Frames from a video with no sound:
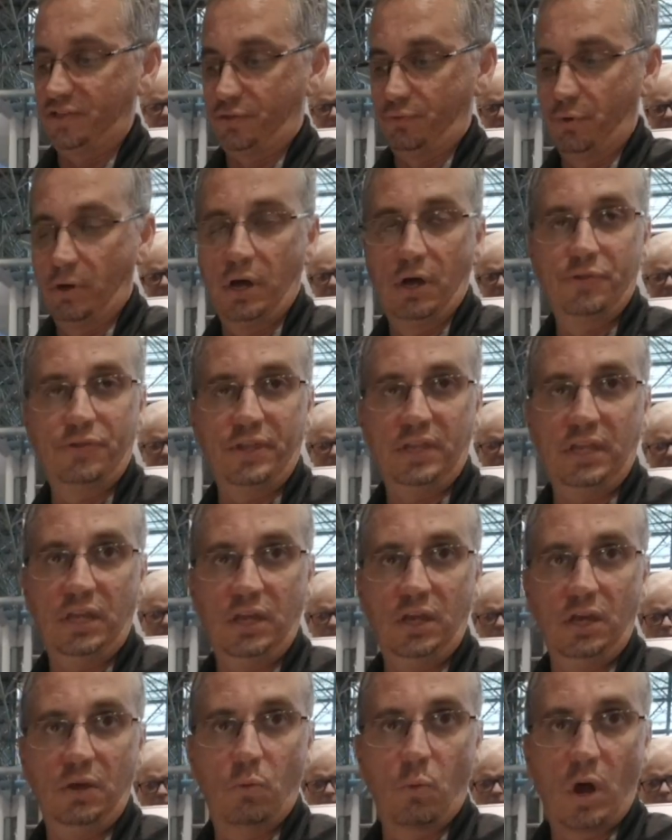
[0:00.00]
throughout
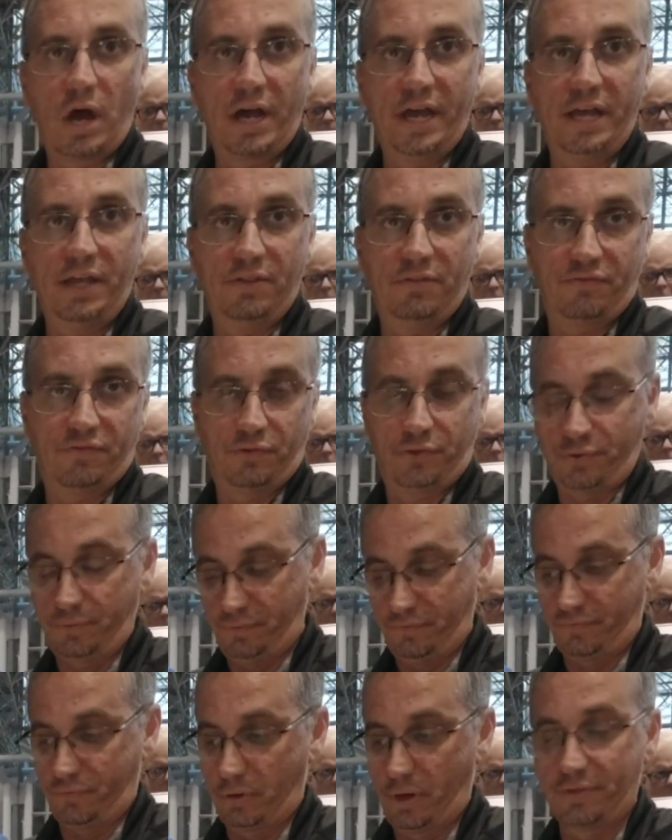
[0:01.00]
the
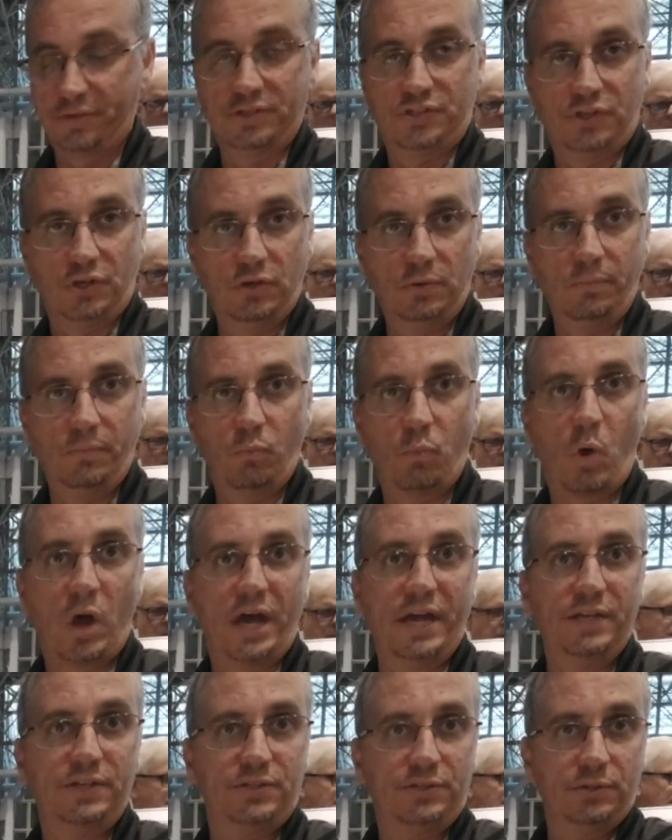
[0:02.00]
zoom,
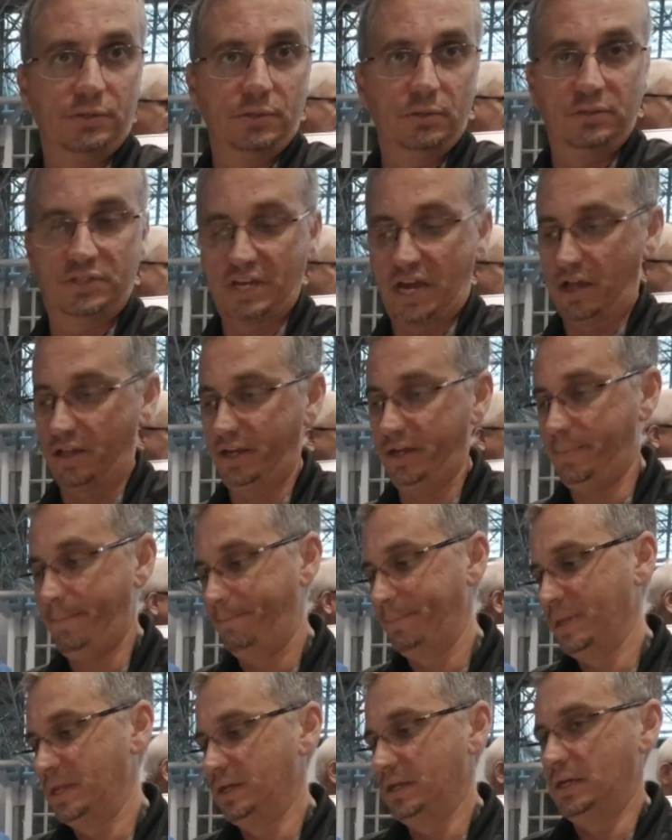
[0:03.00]
wide to tele.
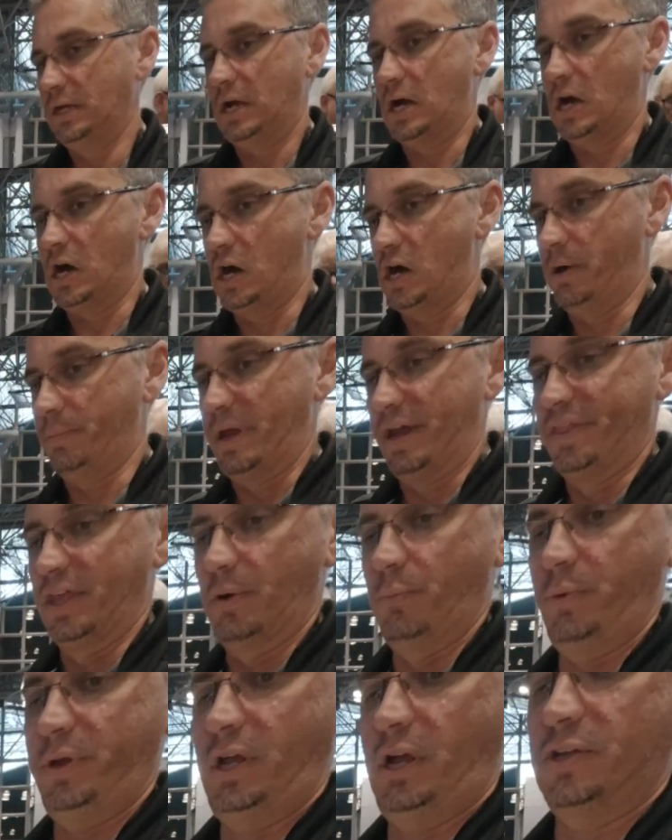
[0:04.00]
And
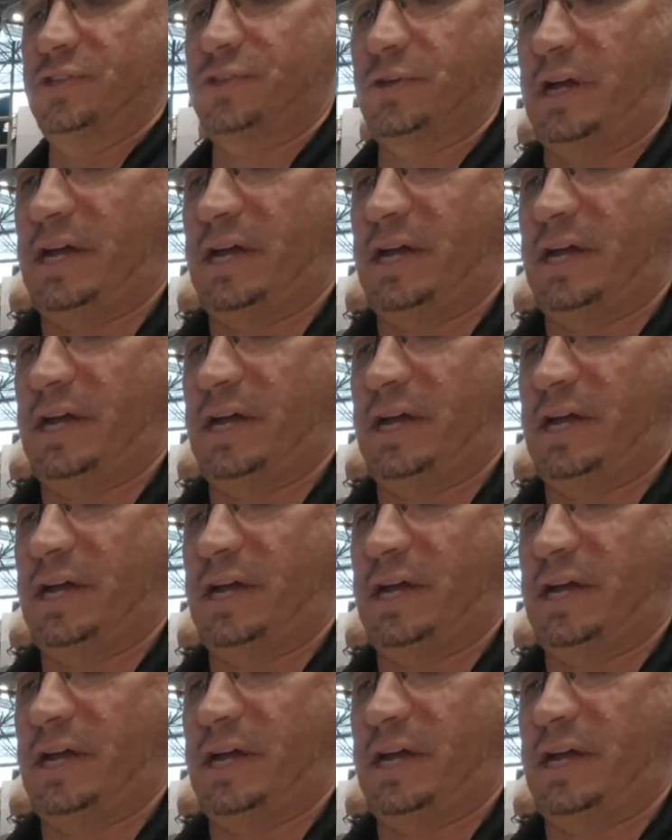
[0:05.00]
then we also